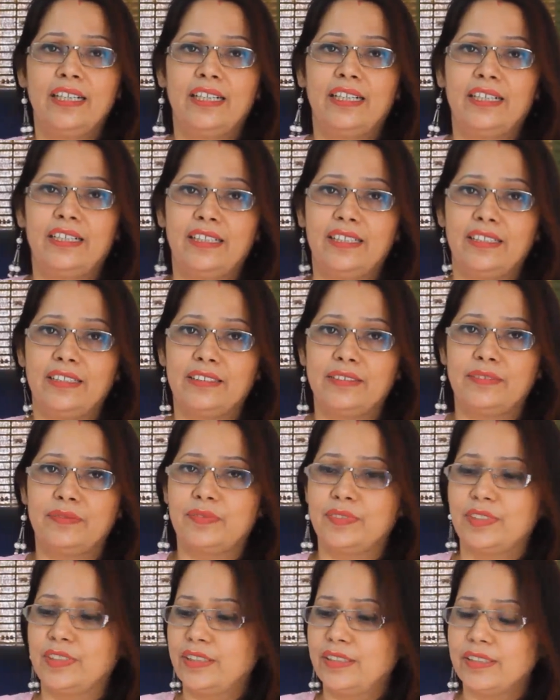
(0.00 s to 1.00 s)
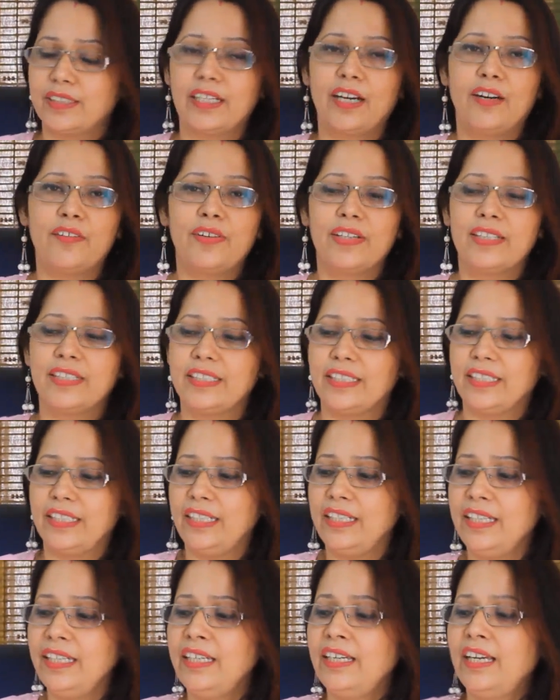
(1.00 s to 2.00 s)
the
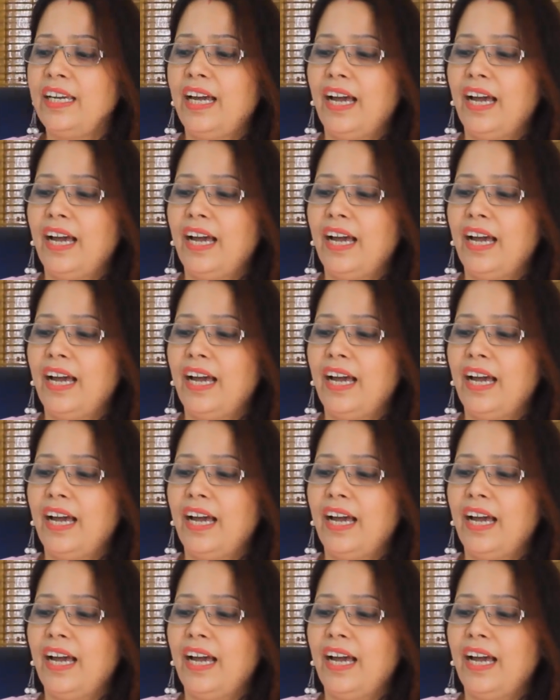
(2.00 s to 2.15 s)
Kavalgraha,